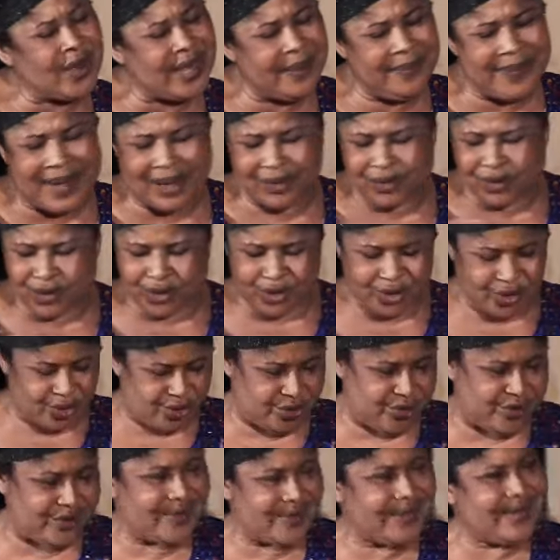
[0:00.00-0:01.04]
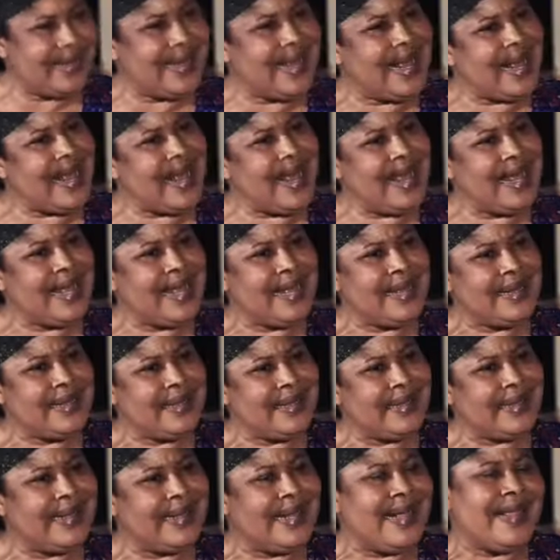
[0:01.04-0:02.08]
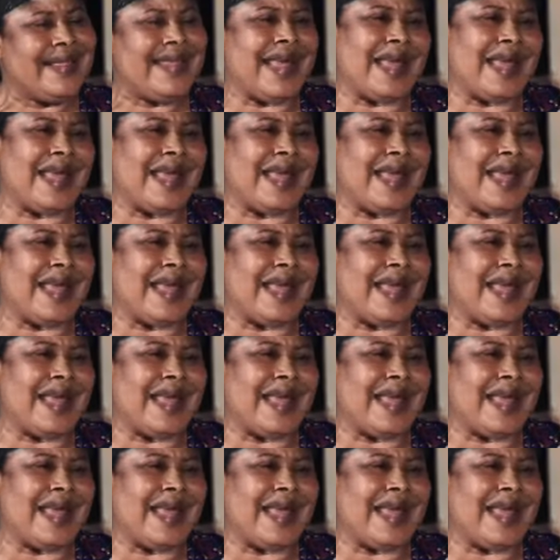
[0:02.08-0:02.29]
See why I talk about you. Eh?